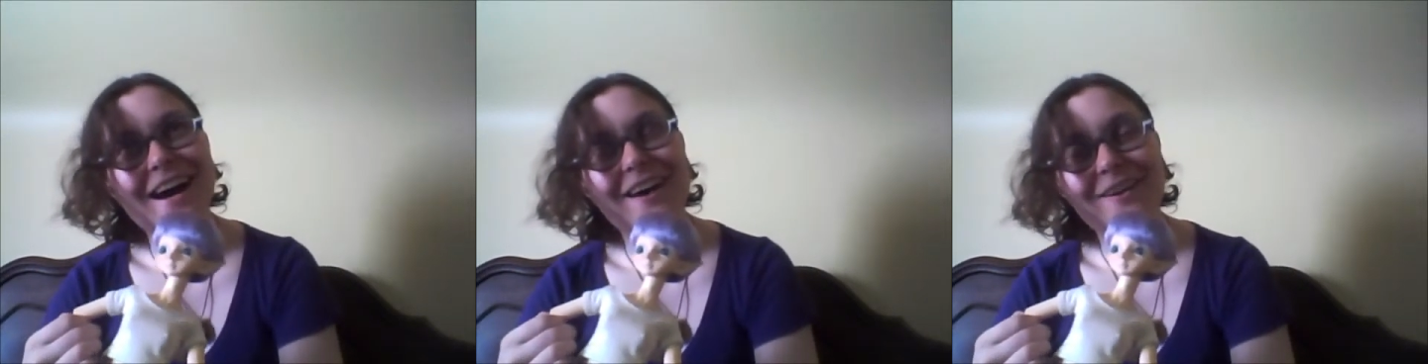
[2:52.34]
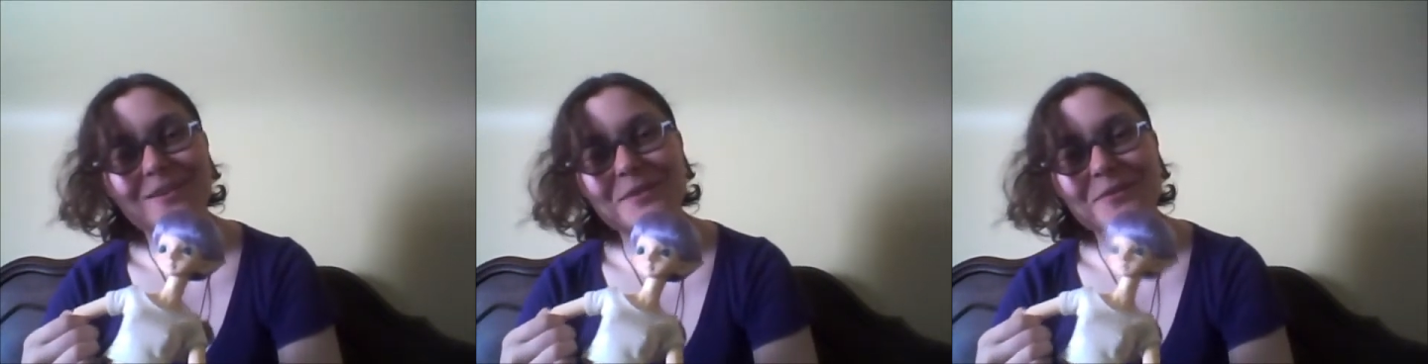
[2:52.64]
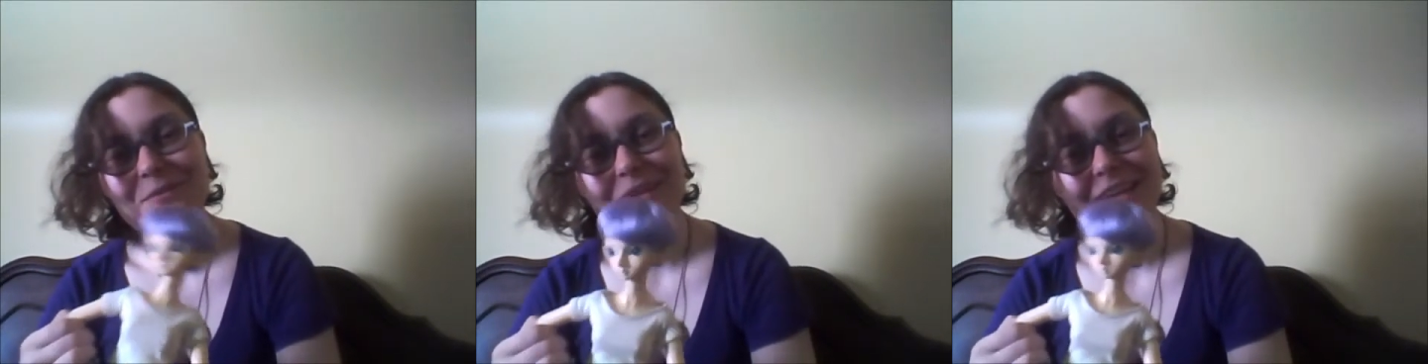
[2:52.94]
all of my
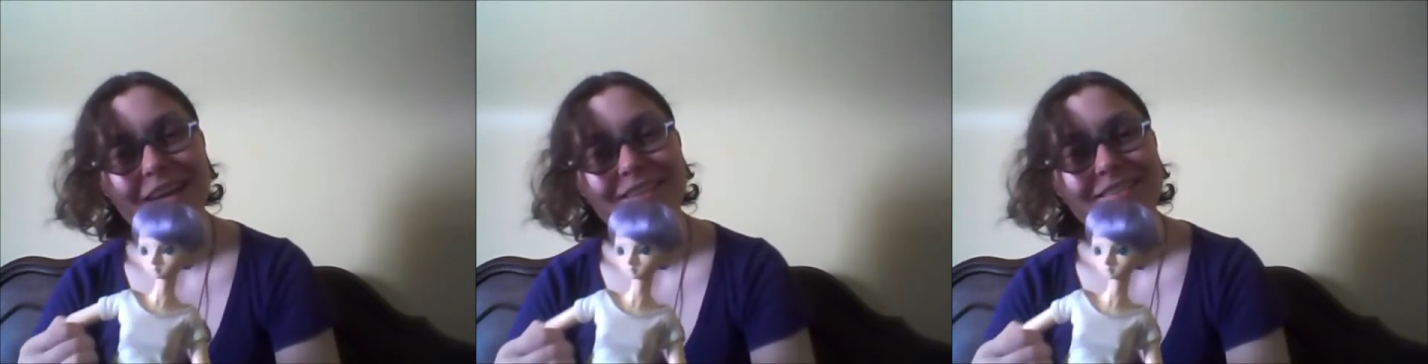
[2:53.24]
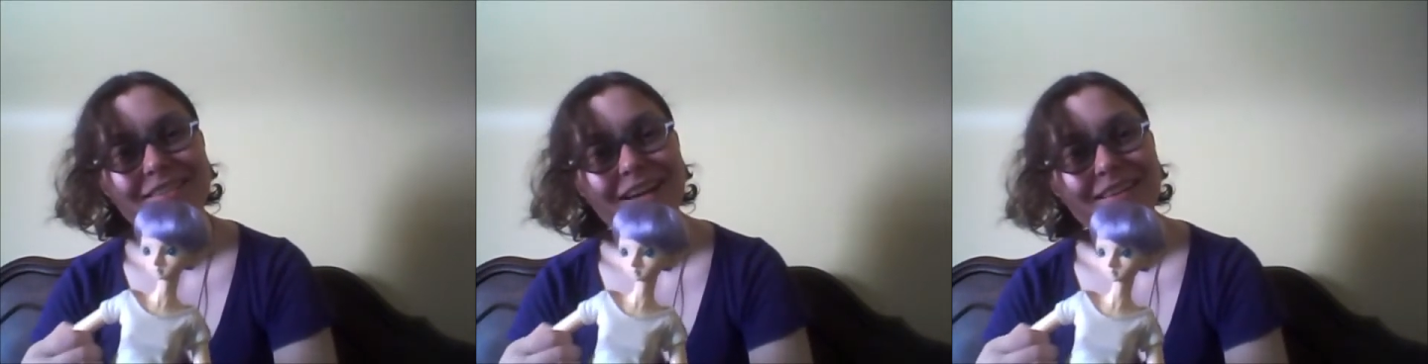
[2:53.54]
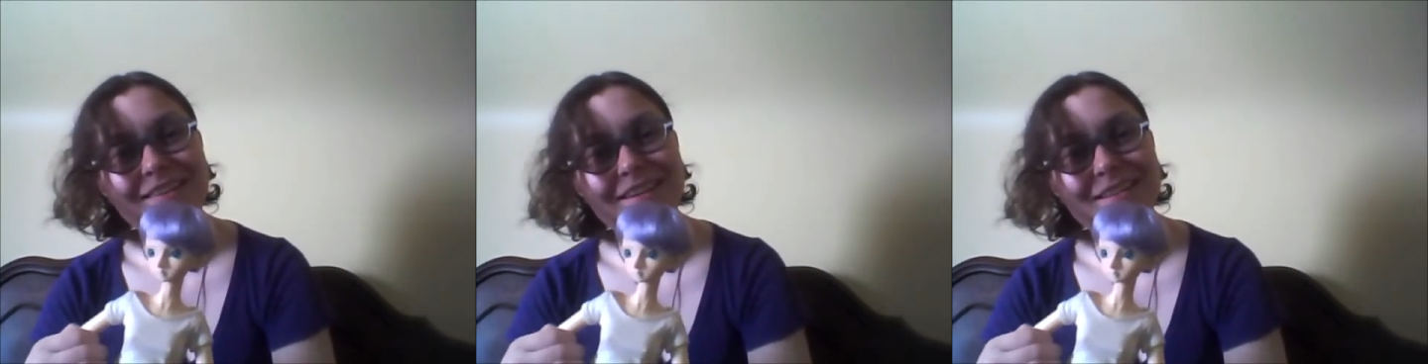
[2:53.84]
female characters
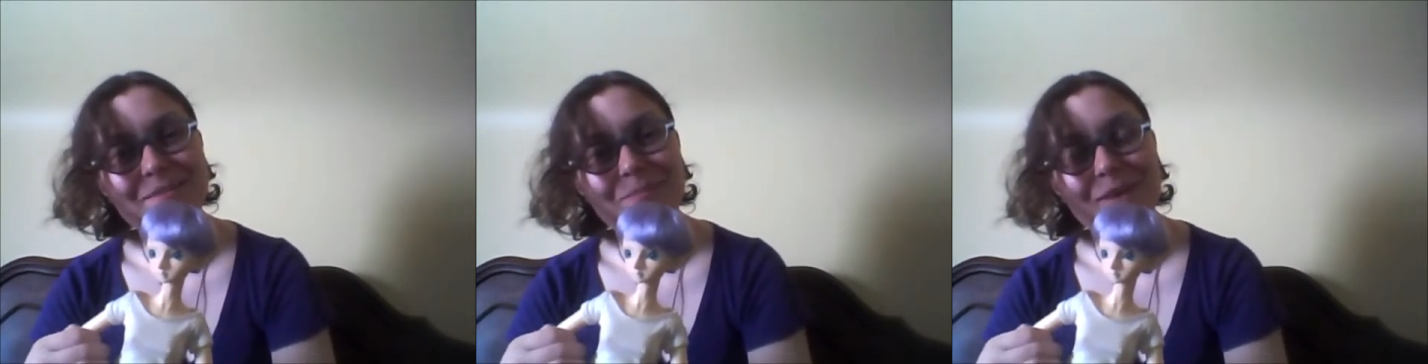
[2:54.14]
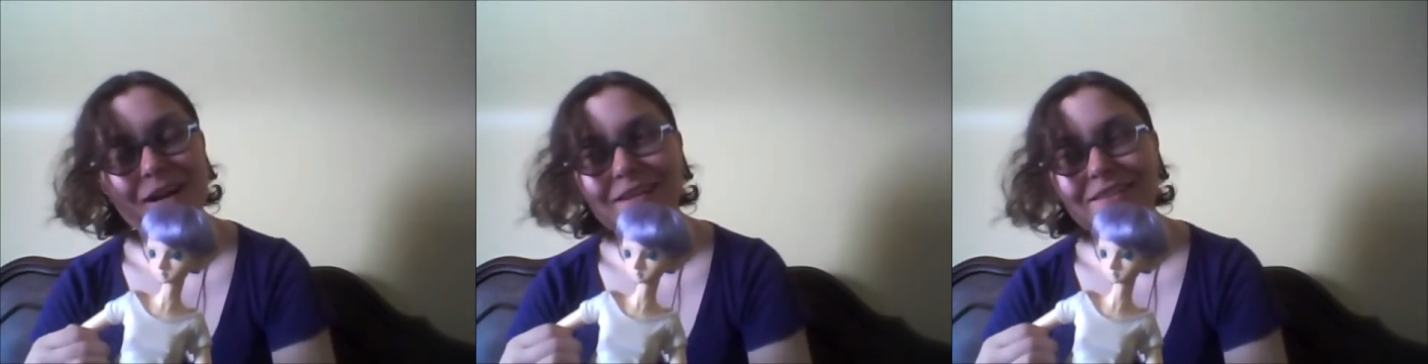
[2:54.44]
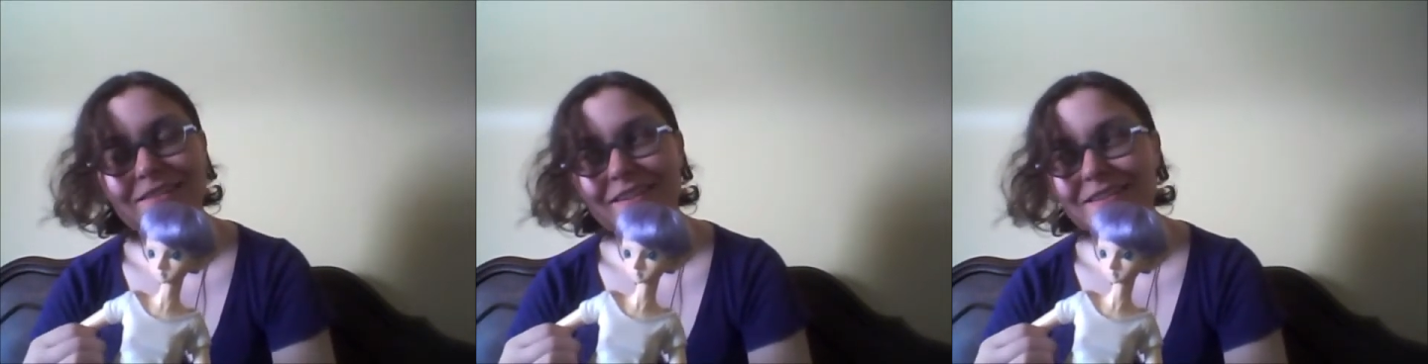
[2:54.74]
either end up bi
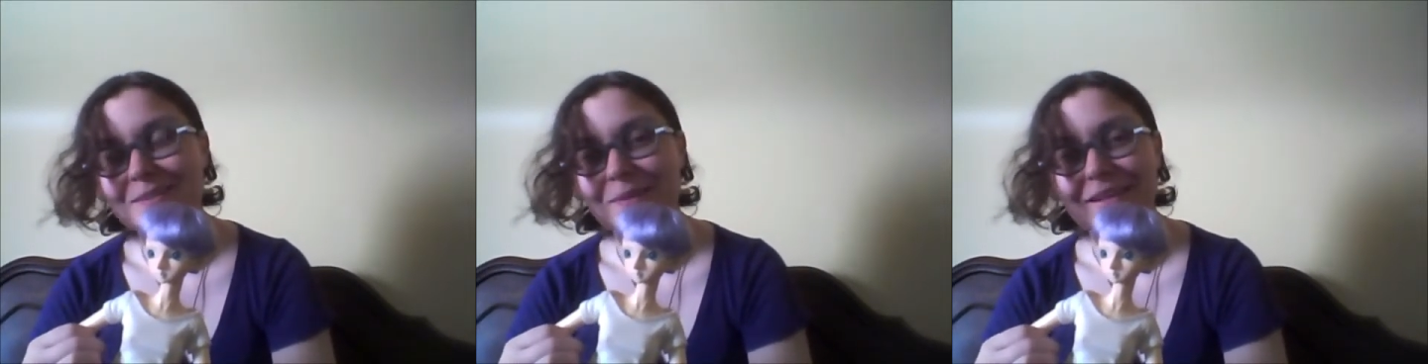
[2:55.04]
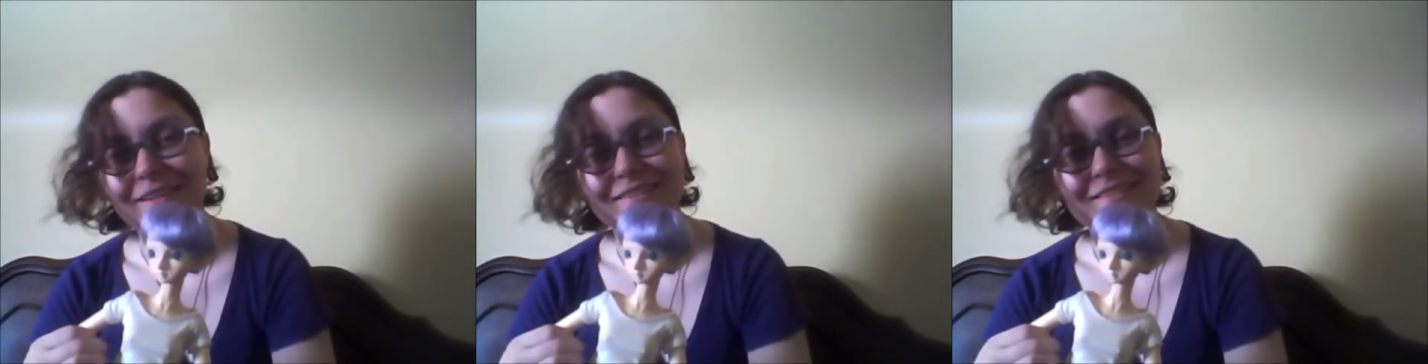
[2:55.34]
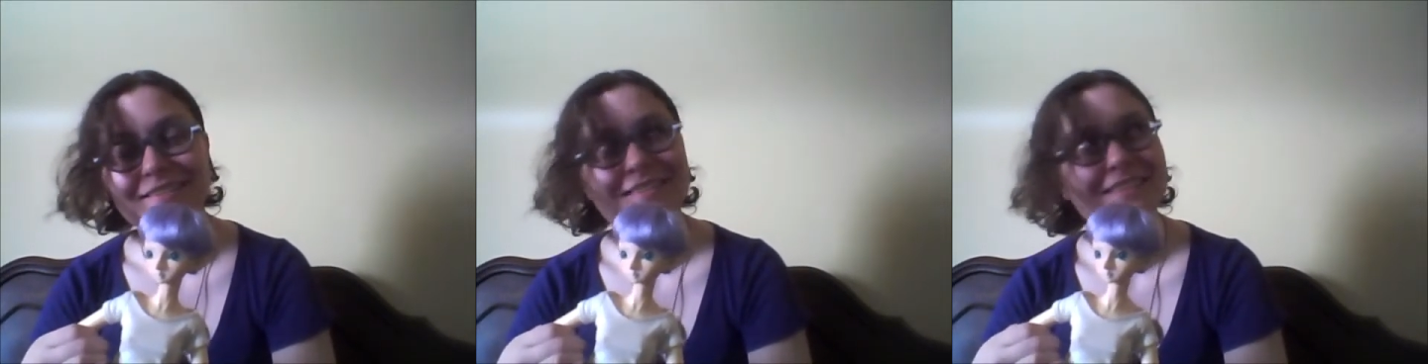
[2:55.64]
or
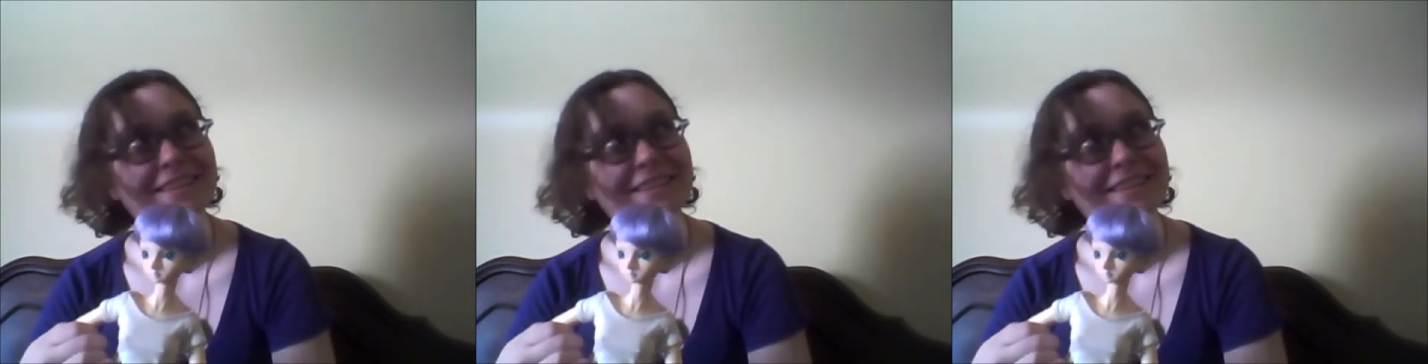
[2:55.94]
lesbians.